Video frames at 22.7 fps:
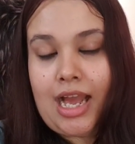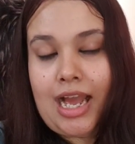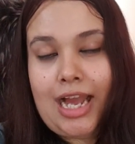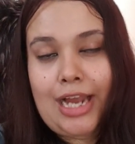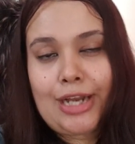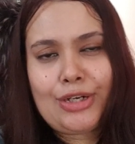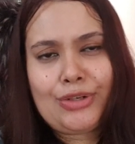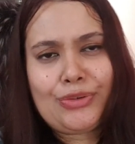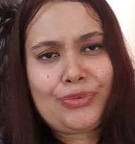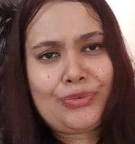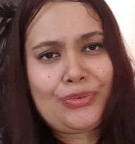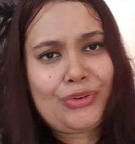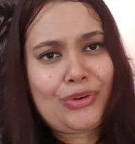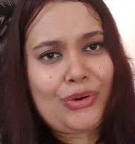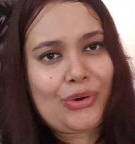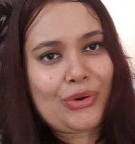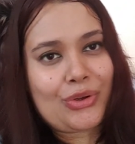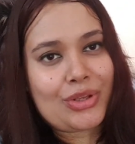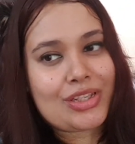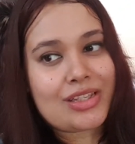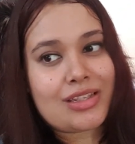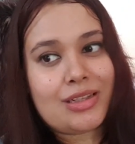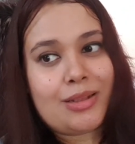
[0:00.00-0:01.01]
And of
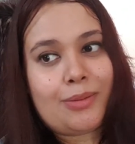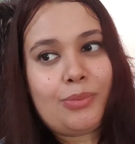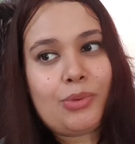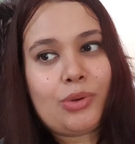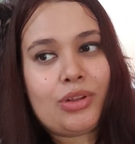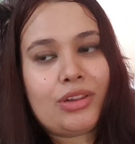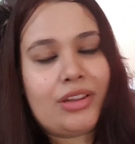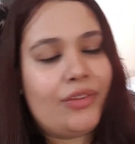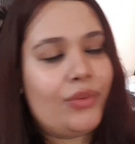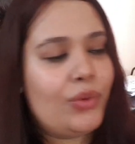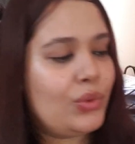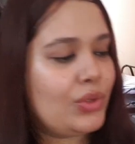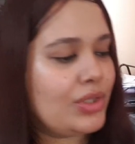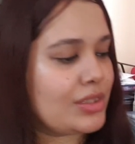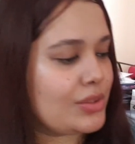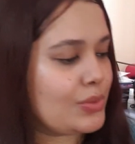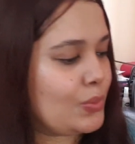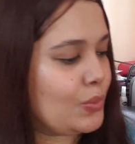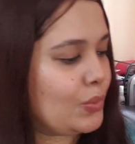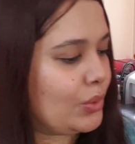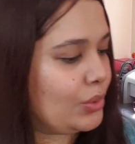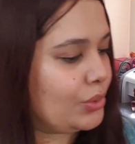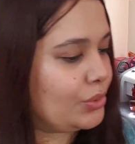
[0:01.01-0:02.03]
course, The Book Thief. Who
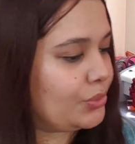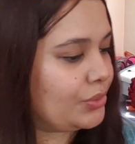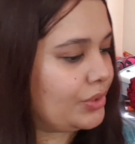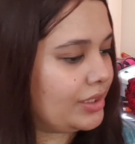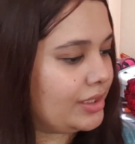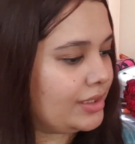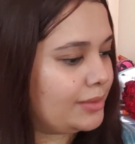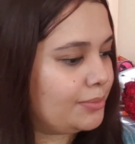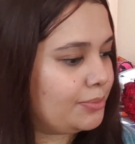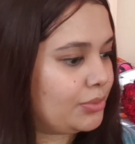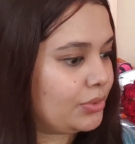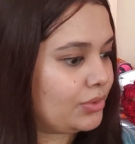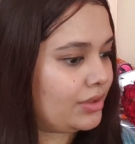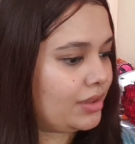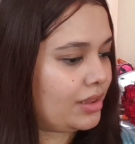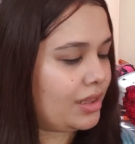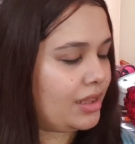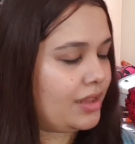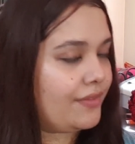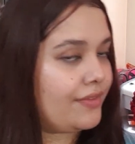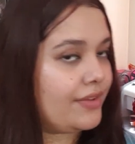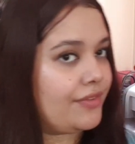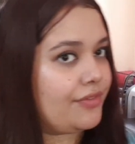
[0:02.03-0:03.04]
doesn't want to read The Book
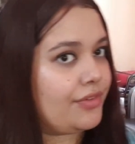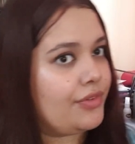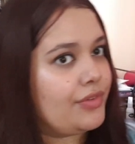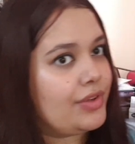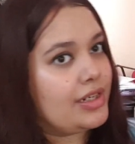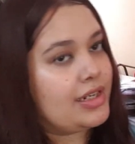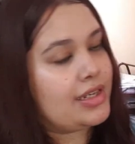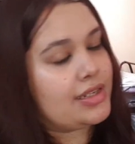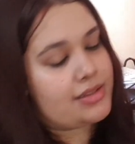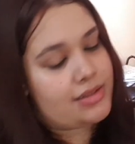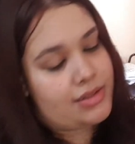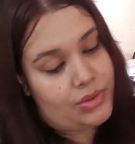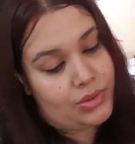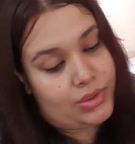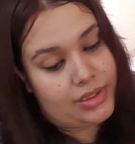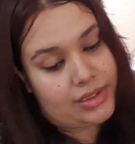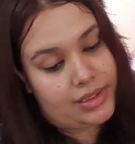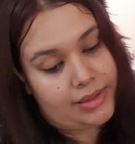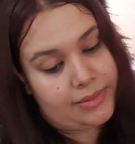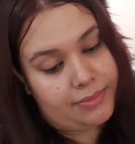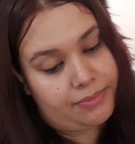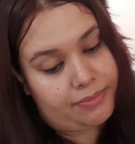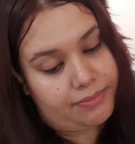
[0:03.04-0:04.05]
Thief? Everyone has it on
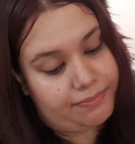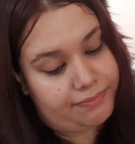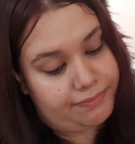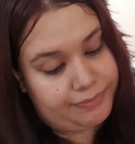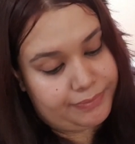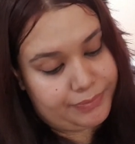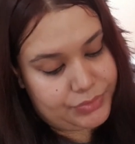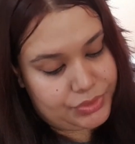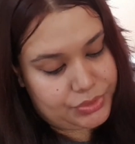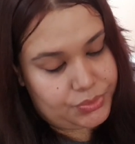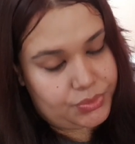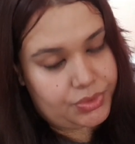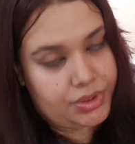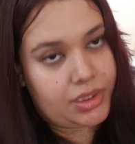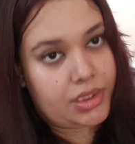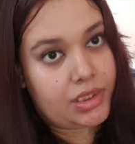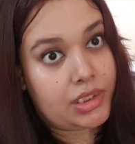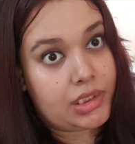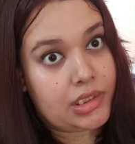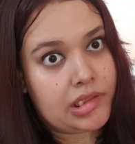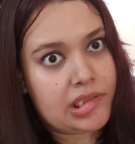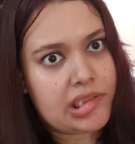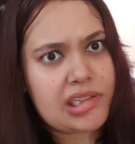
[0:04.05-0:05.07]
their
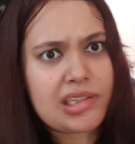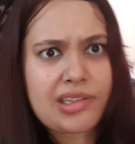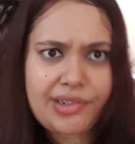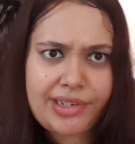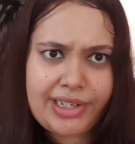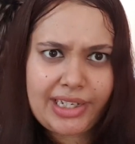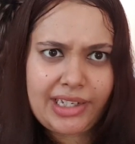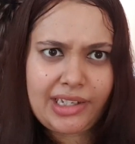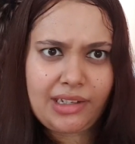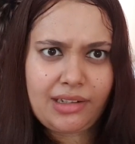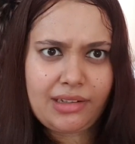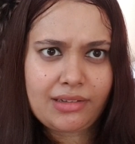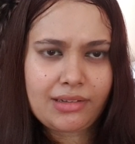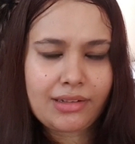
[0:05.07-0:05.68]
to-read list, right?